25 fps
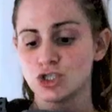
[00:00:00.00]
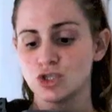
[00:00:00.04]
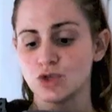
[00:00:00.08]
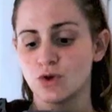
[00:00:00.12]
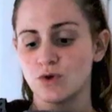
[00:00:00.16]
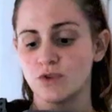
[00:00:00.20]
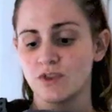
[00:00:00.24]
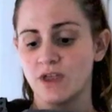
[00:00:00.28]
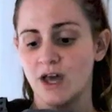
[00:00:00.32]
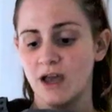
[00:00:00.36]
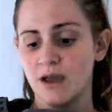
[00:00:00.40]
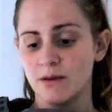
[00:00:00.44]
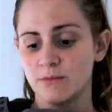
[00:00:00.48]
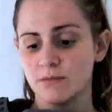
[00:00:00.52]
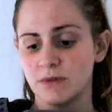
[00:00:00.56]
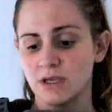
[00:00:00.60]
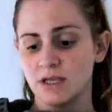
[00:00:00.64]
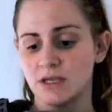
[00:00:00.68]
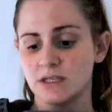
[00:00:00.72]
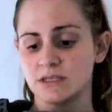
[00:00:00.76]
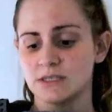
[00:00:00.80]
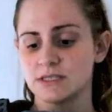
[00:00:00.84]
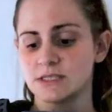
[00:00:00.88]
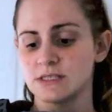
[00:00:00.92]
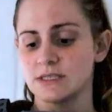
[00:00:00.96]
So that
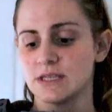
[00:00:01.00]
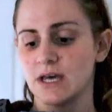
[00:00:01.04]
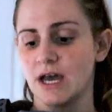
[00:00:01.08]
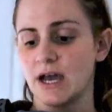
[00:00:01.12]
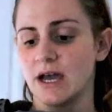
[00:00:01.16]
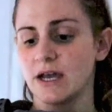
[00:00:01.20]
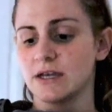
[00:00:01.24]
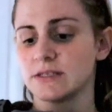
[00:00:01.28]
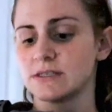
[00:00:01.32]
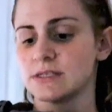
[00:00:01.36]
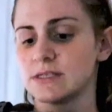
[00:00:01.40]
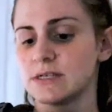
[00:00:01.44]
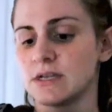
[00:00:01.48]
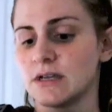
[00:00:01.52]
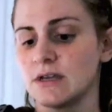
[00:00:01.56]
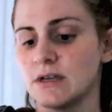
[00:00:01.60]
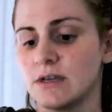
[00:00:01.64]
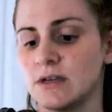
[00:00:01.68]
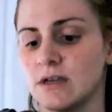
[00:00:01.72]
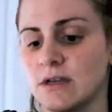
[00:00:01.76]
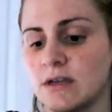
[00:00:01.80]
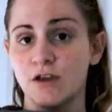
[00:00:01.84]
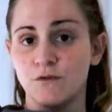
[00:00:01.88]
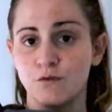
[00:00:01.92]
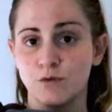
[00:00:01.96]
means that
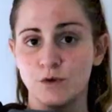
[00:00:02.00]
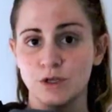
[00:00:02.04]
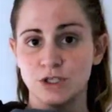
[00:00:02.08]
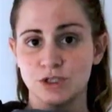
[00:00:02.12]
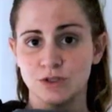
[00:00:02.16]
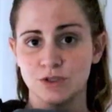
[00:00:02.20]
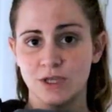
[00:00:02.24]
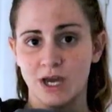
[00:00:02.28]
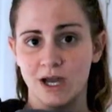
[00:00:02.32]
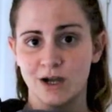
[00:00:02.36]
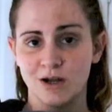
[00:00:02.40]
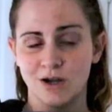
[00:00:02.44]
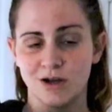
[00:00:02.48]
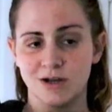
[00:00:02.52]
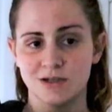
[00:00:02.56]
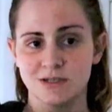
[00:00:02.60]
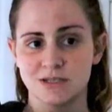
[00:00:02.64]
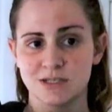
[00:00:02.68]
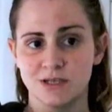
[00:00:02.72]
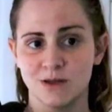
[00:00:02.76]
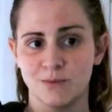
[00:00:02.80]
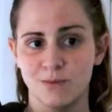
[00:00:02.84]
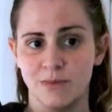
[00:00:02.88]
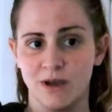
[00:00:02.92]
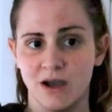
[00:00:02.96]
if we do that
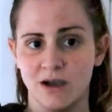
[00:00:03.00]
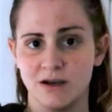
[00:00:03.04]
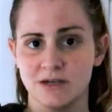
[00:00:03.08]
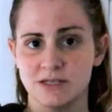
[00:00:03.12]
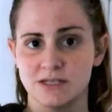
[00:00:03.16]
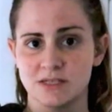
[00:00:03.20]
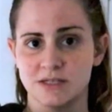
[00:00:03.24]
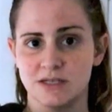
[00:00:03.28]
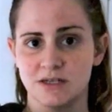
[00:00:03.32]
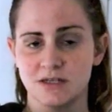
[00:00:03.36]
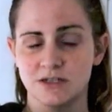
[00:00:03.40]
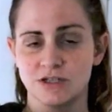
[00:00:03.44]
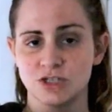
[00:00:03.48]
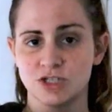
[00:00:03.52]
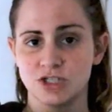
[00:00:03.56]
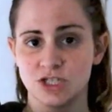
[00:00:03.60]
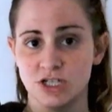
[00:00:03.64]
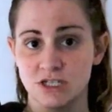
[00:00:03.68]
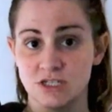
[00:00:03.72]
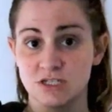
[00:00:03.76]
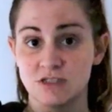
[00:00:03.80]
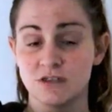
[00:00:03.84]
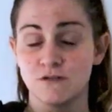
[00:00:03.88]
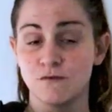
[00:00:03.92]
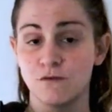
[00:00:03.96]
cost comparison,
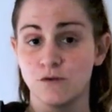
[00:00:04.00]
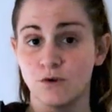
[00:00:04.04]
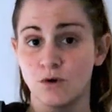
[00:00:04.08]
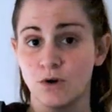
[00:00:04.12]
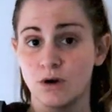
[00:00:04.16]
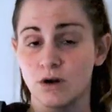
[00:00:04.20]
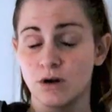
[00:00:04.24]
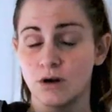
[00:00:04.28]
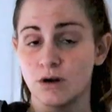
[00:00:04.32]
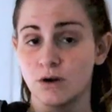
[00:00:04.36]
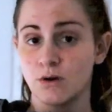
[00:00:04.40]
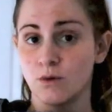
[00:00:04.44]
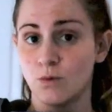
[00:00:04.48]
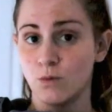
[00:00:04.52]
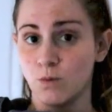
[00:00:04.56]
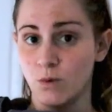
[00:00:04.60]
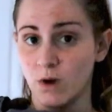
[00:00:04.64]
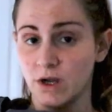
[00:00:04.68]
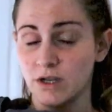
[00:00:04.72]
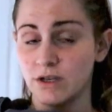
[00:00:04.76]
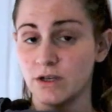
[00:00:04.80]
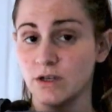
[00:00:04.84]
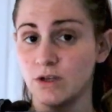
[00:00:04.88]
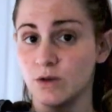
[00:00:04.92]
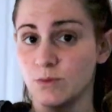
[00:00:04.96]
just for
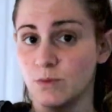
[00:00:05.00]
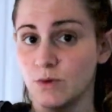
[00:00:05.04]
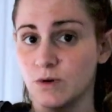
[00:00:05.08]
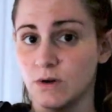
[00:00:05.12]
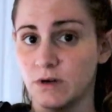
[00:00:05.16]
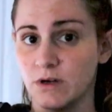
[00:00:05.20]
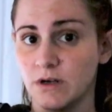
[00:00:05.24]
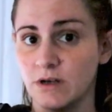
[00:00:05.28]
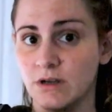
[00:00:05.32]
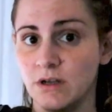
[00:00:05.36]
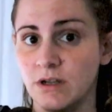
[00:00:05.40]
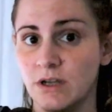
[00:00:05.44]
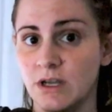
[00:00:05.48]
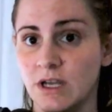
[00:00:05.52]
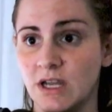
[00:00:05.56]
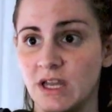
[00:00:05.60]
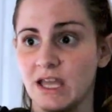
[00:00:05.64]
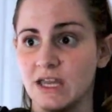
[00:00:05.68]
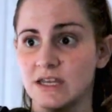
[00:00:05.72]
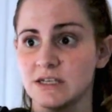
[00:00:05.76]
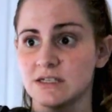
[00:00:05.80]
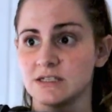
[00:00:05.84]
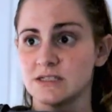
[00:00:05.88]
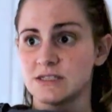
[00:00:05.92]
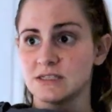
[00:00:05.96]
one newborn
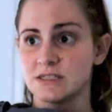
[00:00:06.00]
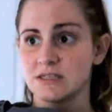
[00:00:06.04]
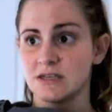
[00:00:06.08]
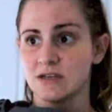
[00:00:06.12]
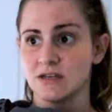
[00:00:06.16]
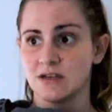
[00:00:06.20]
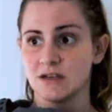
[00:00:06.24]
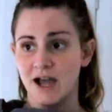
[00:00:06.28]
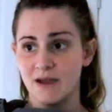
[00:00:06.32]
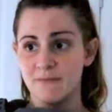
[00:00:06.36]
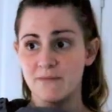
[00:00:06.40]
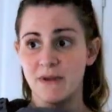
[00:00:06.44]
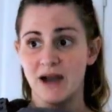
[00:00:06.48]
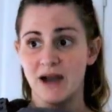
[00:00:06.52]
is, I